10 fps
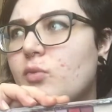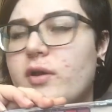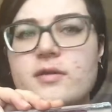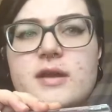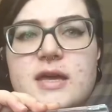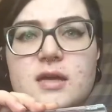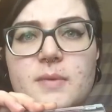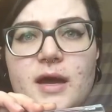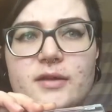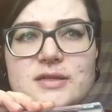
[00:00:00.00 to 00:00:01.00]
one of the Naked
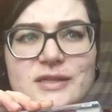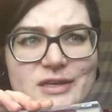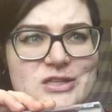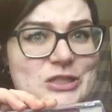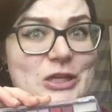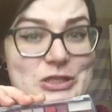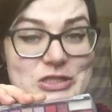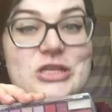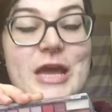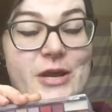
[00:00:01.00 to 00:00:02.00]
palettes. Like, it's like
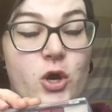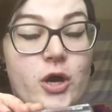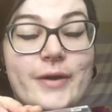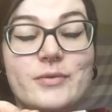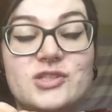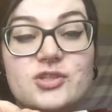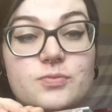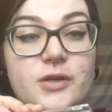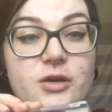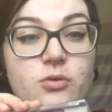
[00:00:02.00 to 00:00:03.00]
gone, which is
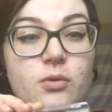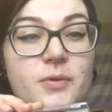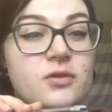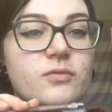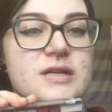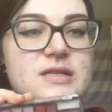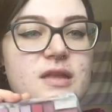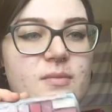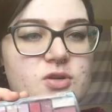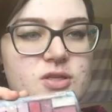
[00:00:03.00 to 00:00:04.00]
pretty cool, but the rest of
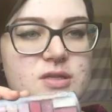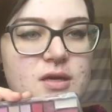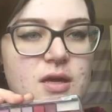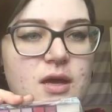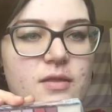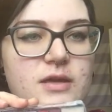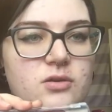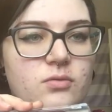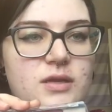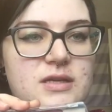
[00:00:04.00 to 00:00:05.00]
them just, it
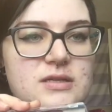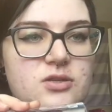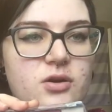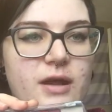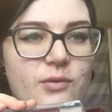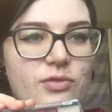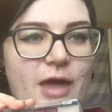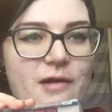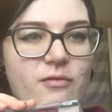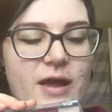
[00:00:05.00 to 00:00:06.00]
doesn't turn out
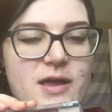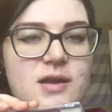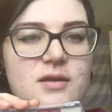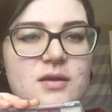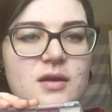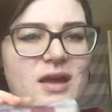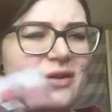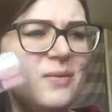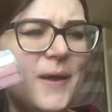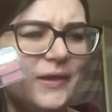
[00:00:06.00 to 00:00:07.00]
that red. I
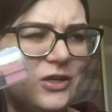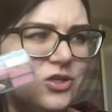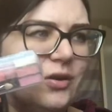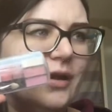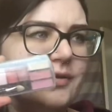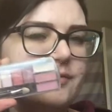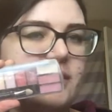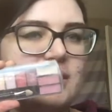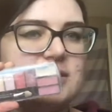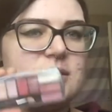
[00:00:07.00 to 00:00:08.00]
only paid like $2 for
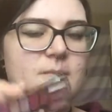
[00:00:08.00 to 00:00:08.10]
this,